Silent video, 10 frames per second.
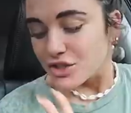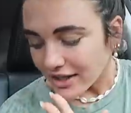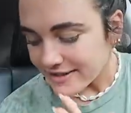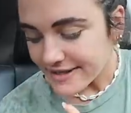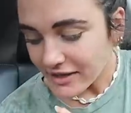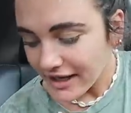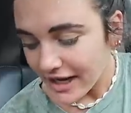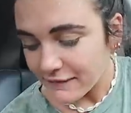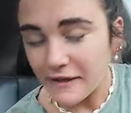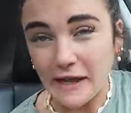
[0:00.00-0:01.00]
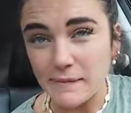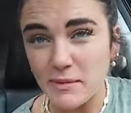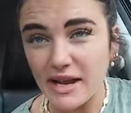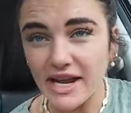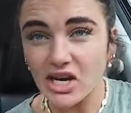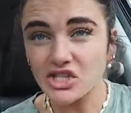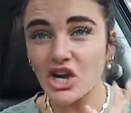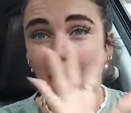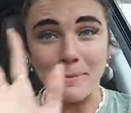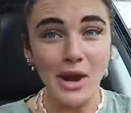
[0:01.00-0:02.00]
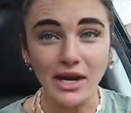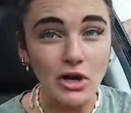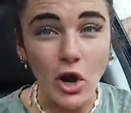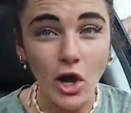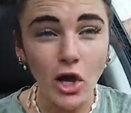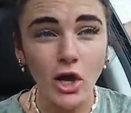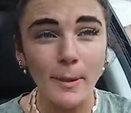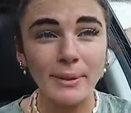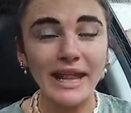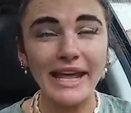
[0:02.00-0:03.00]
not to sound like I feel like I'm the main character, I'm not at all, but